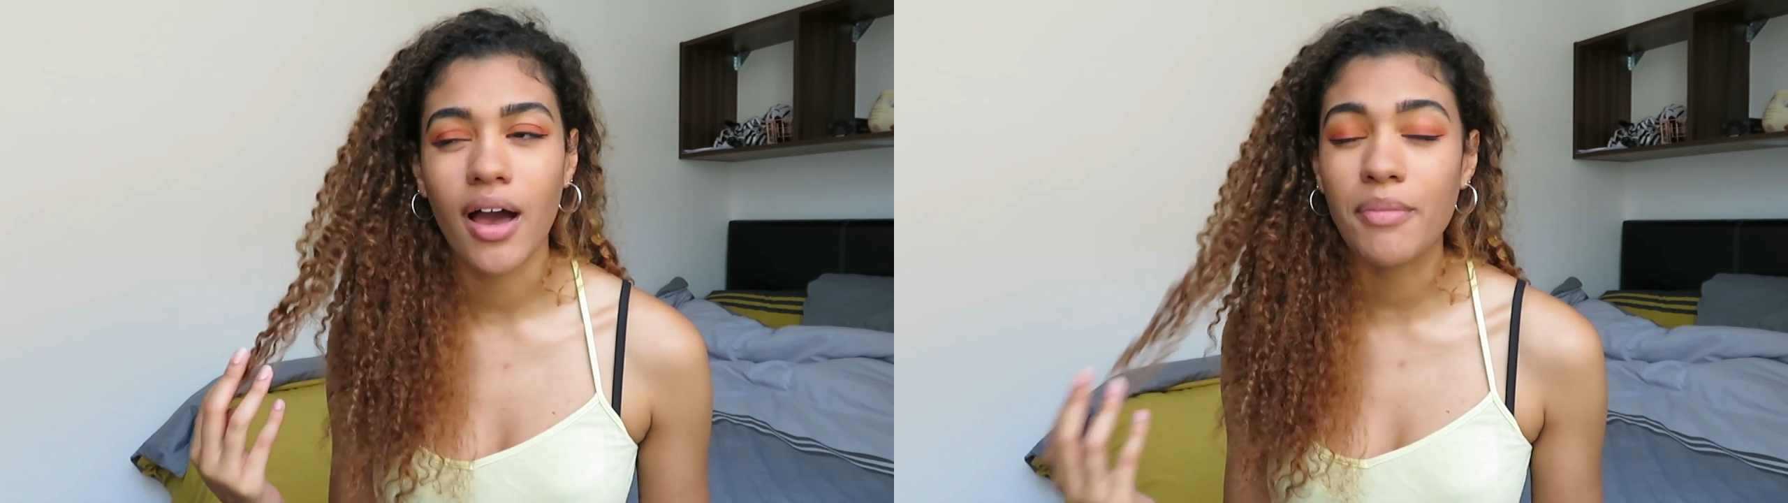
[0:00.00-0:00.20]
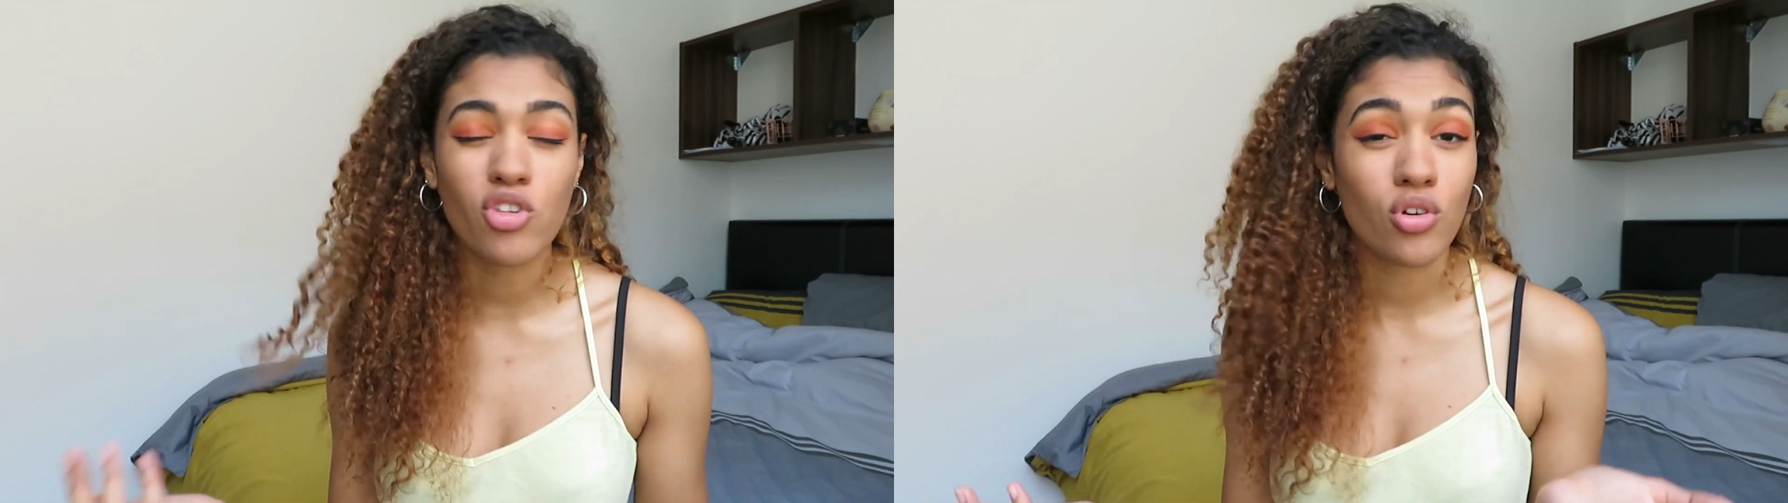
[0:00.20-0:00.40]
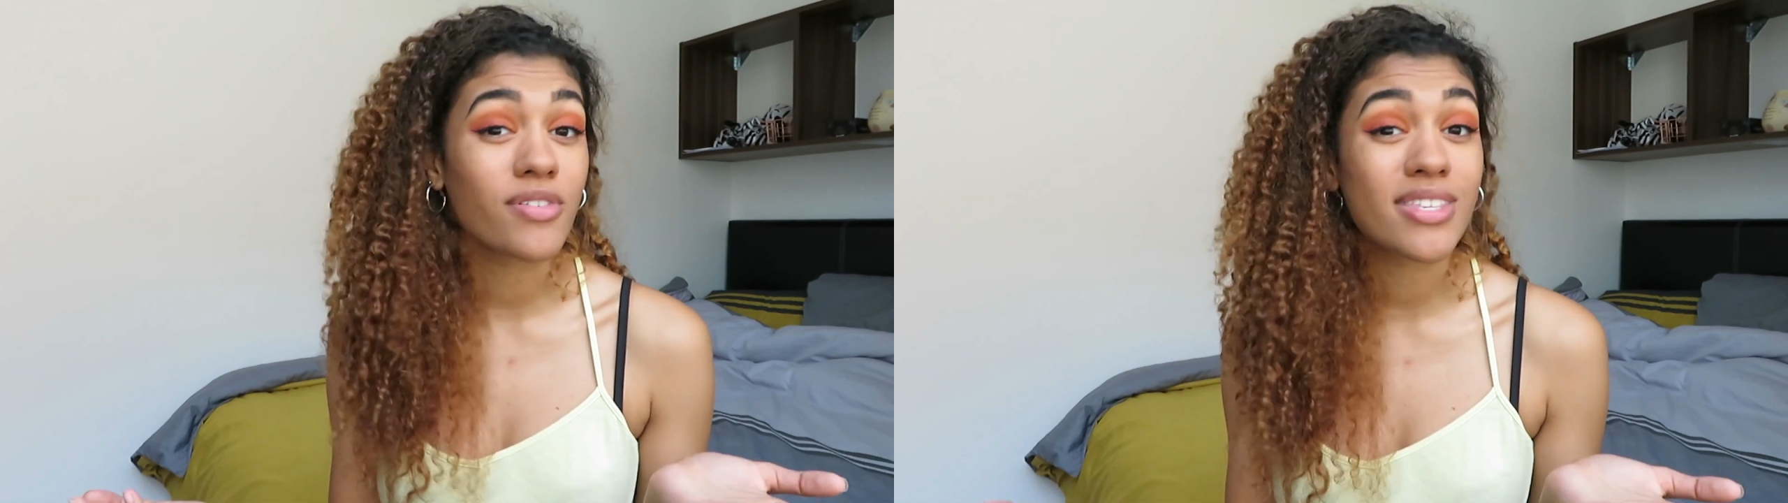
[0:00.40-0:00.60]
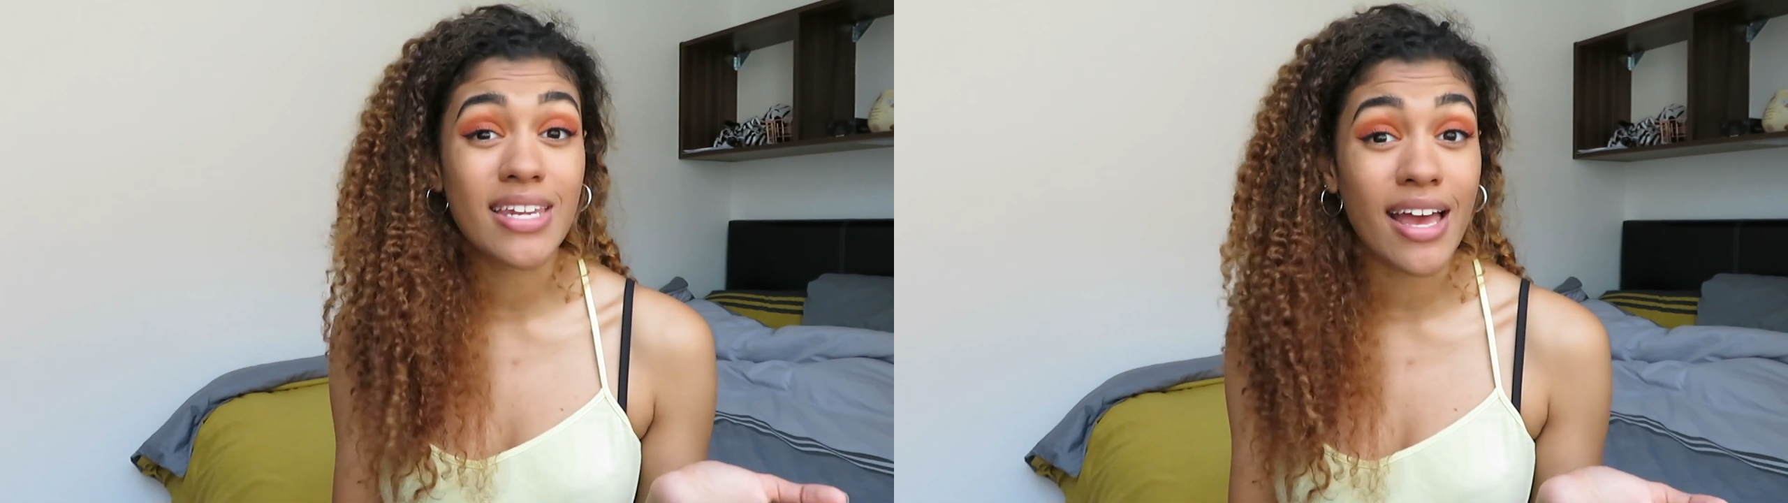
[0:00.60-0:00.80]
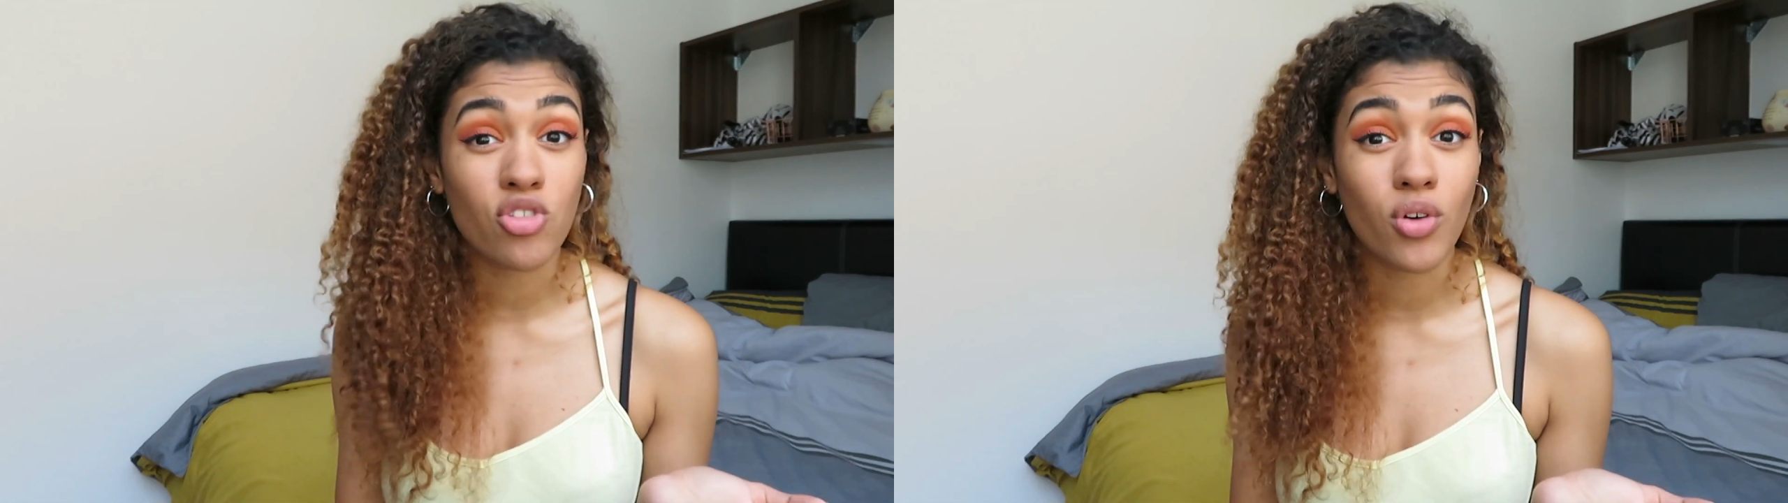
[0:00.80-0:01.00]
I'm not sure if it's
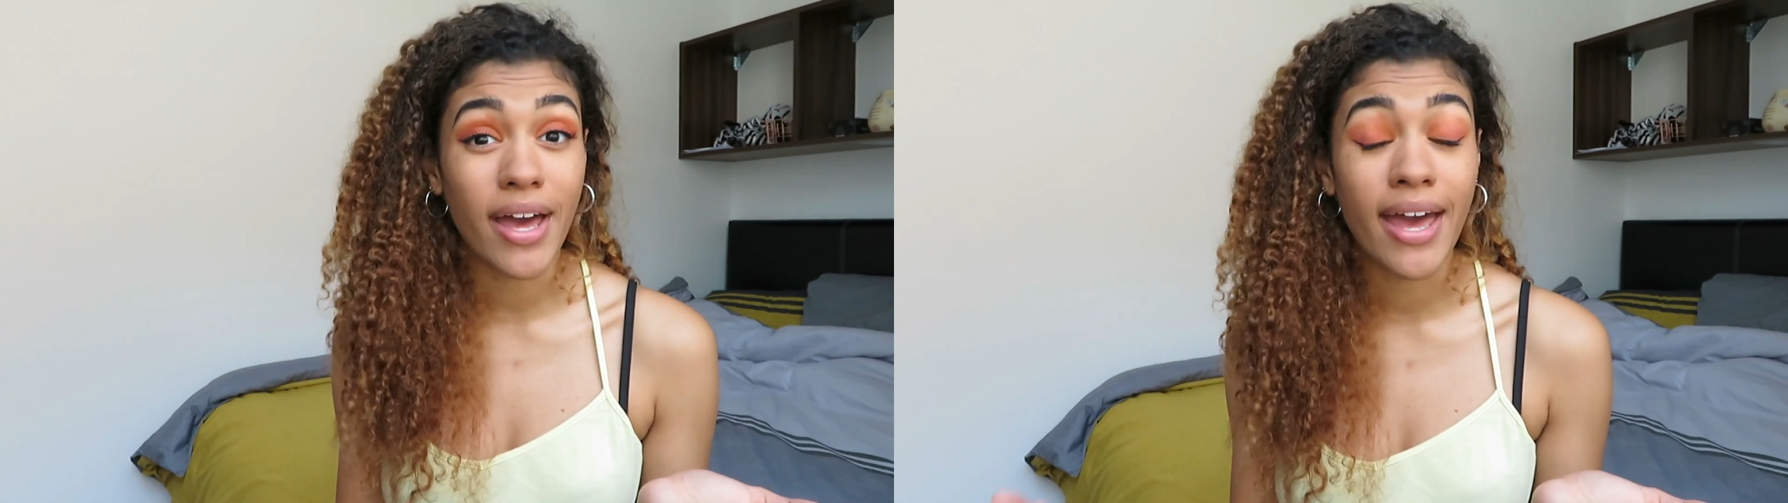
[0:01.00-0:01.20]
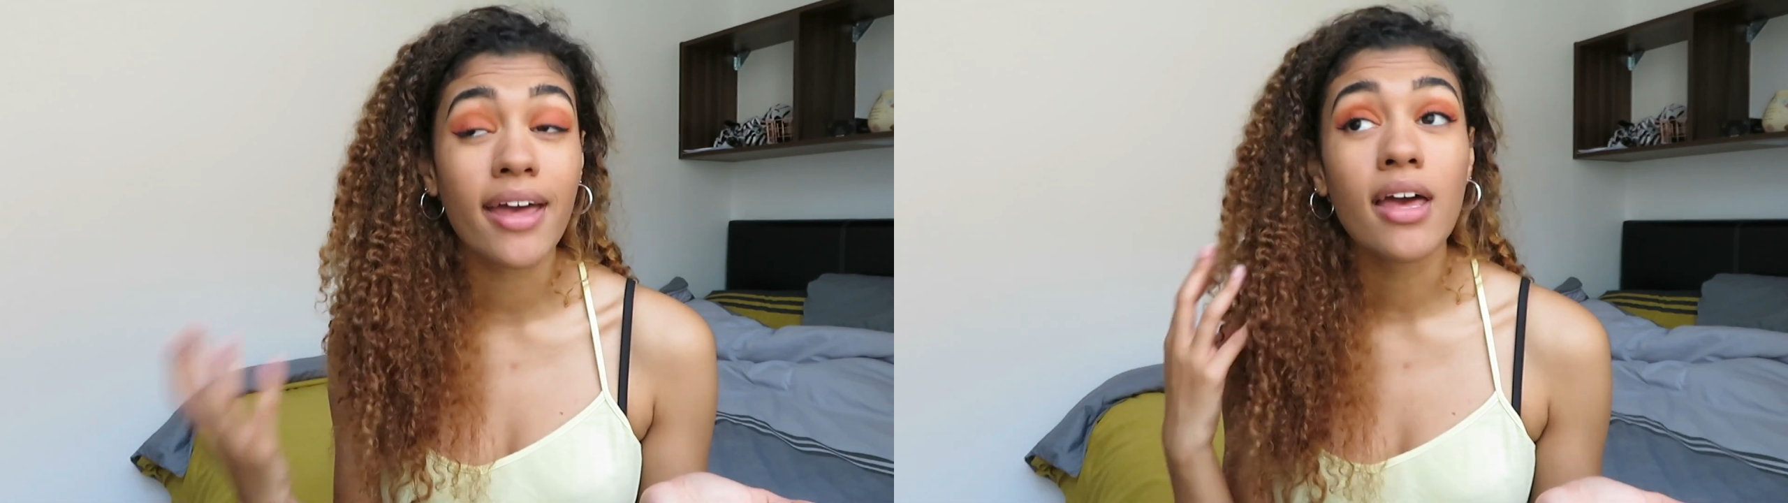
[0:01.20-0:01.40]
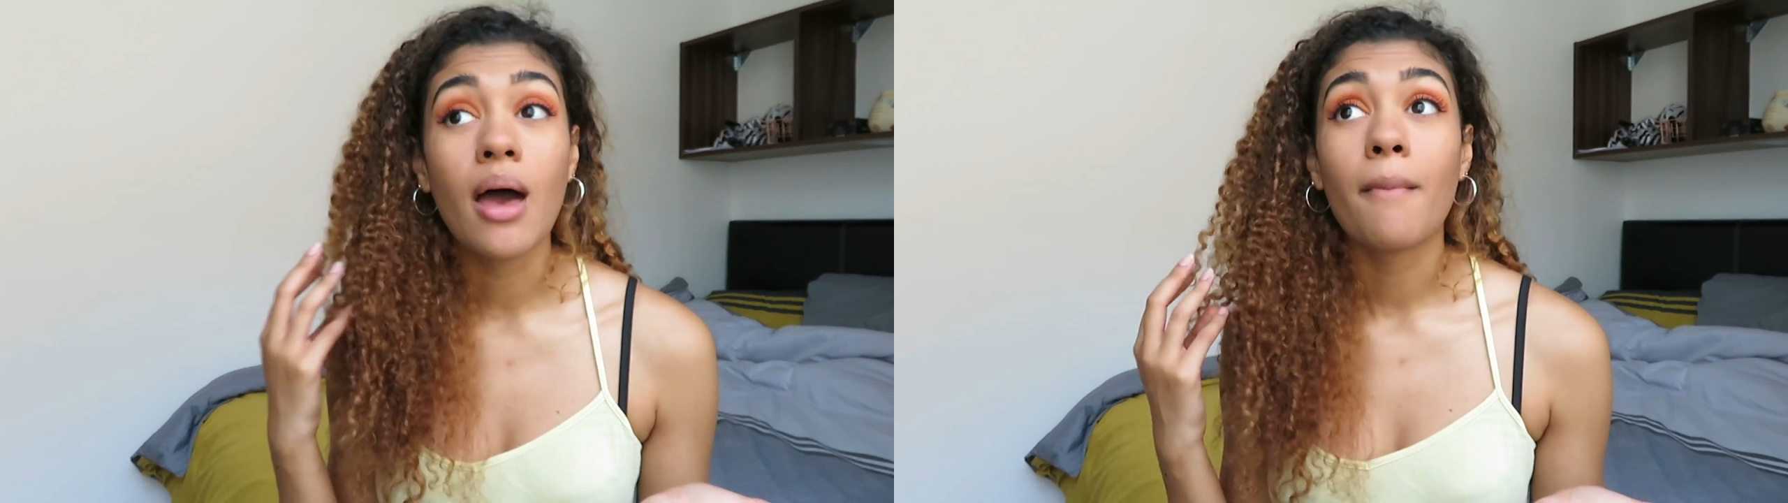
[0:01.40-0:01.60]
a natural hair,